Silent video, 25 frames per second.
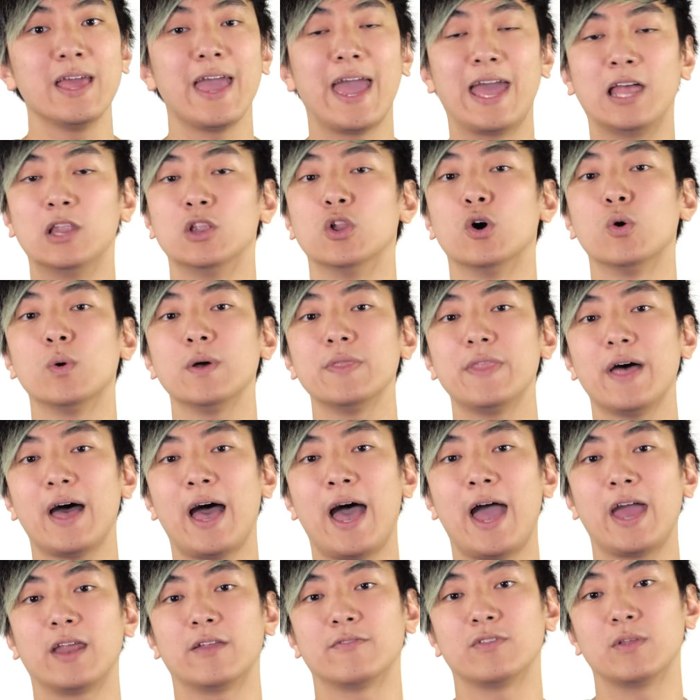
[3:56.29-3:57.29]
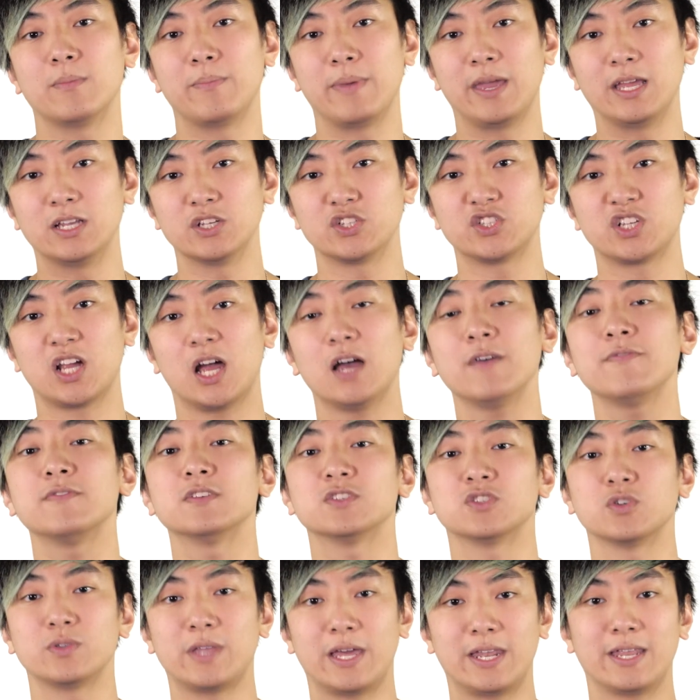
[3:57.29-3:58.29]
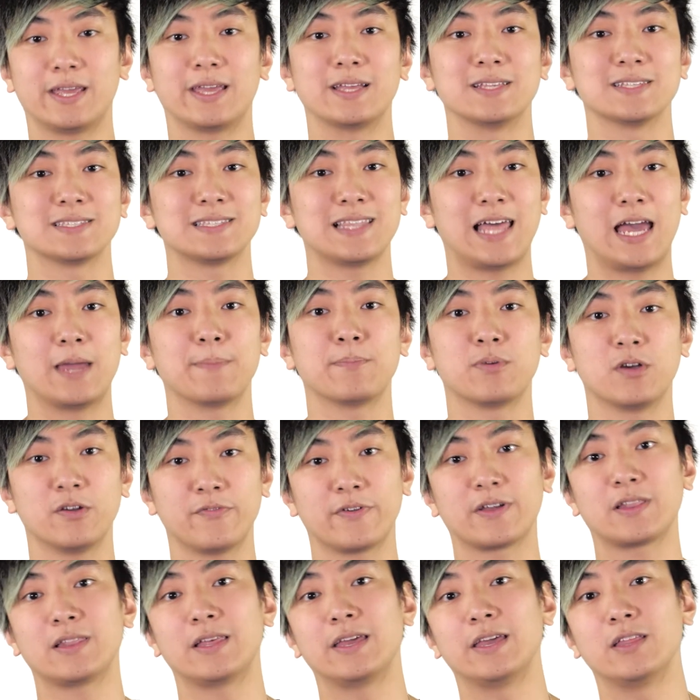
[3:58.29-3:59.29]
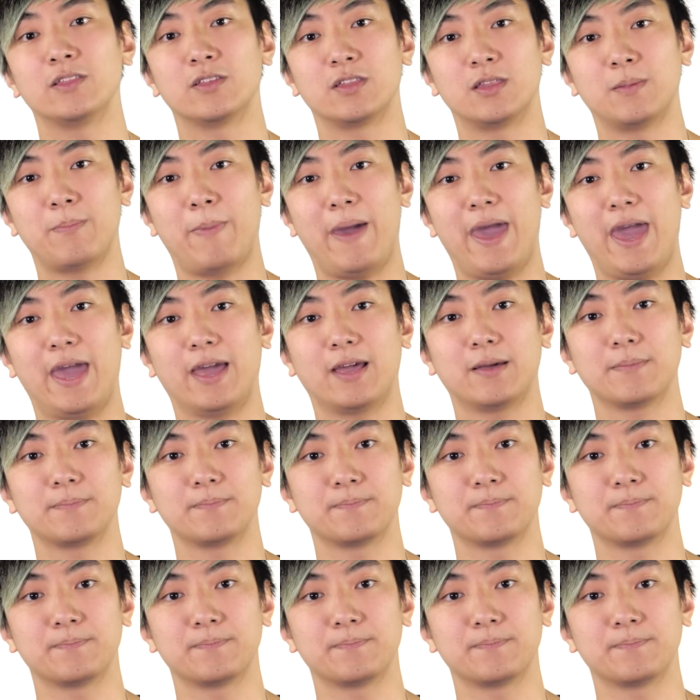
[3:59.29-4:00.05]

and lower the height of the main shaft so that it can slide perfectly into the bag.